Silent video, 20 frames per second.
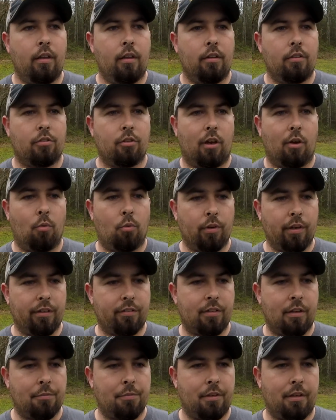So I wanted
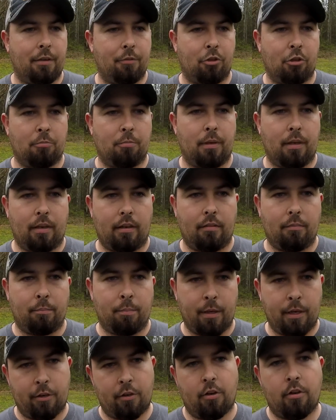something that was going to be
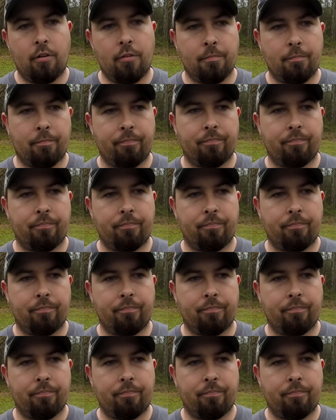bigger,